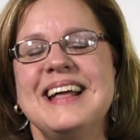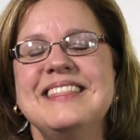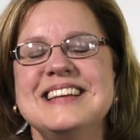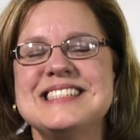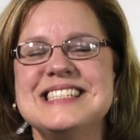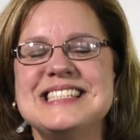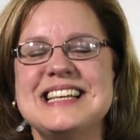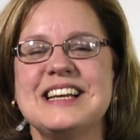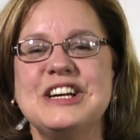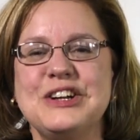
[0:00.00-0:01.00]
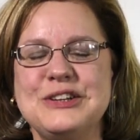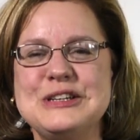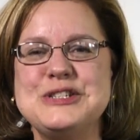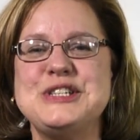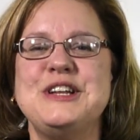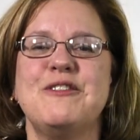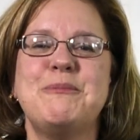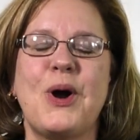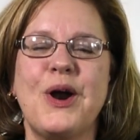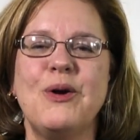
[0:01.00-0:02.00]
This is the conclusion of
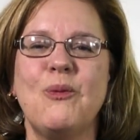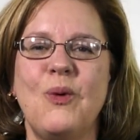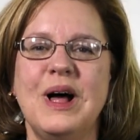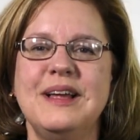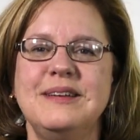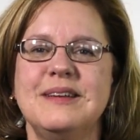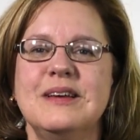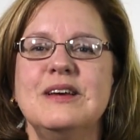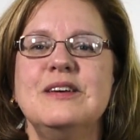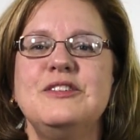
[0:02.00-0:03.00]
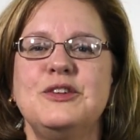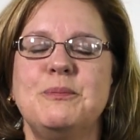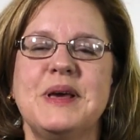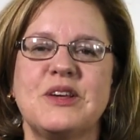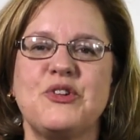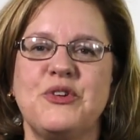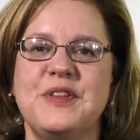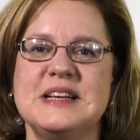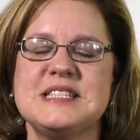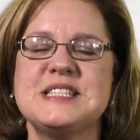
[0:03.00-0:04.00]
part 1 to Picture
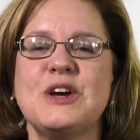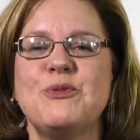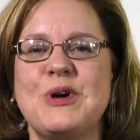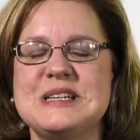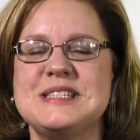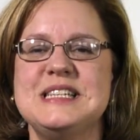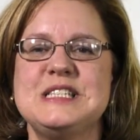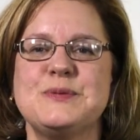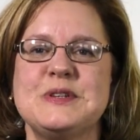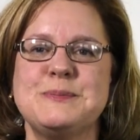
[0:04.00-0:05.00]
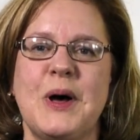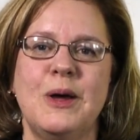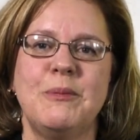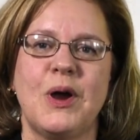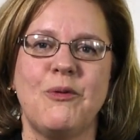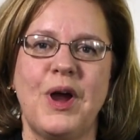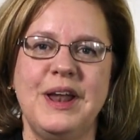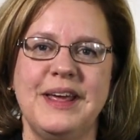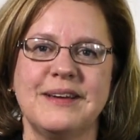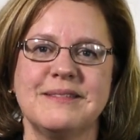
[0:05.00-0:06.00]
This, Residents Respond by
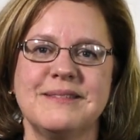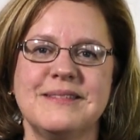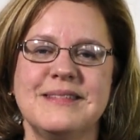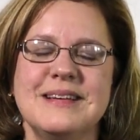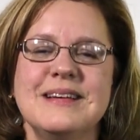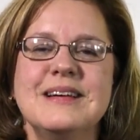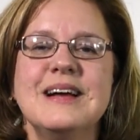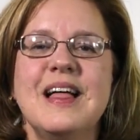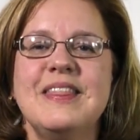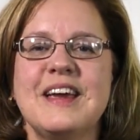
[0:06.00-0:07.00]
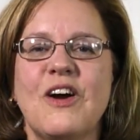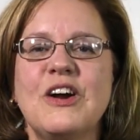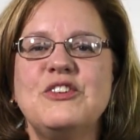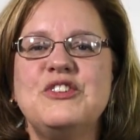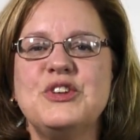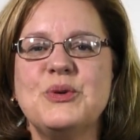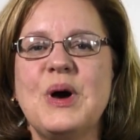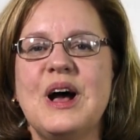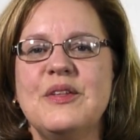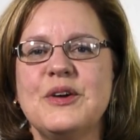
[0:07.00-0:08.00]
Writing. There are 2
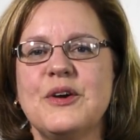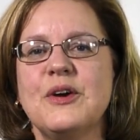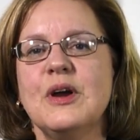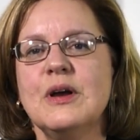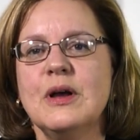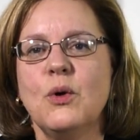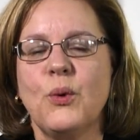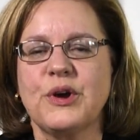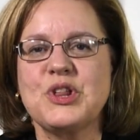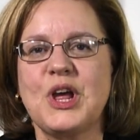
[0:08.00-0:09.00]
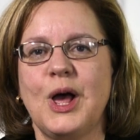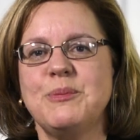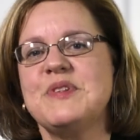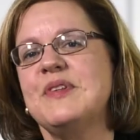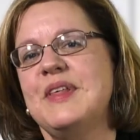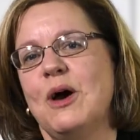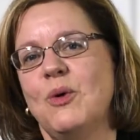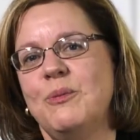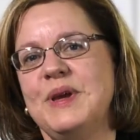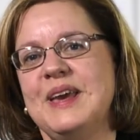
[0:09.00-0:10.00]
other workshops that
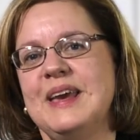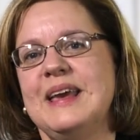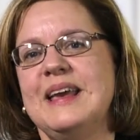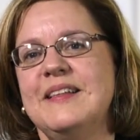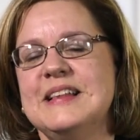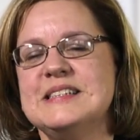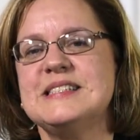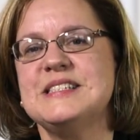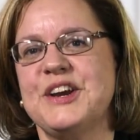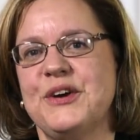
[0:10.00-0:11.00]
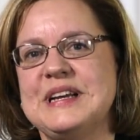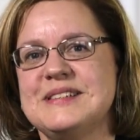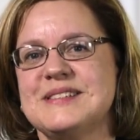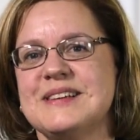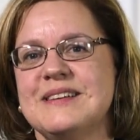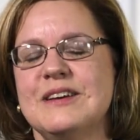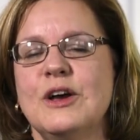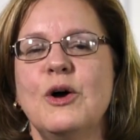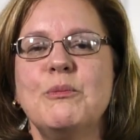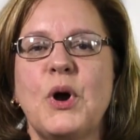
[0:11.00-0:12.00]
will be in this series.
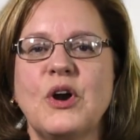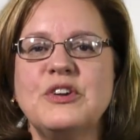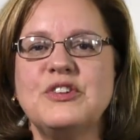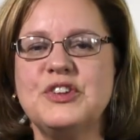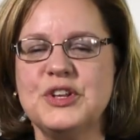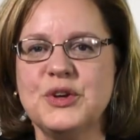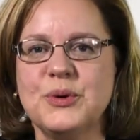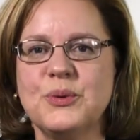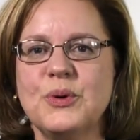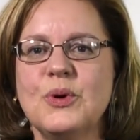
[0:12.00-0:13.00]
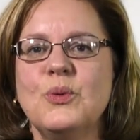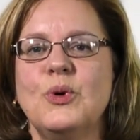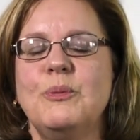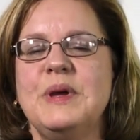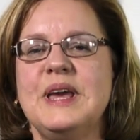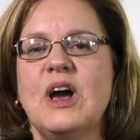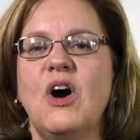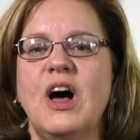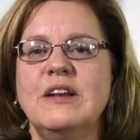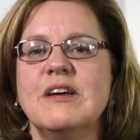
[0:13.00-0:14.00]
Part 2 will be
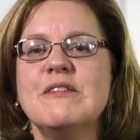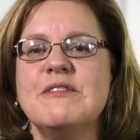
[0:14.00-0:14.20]
on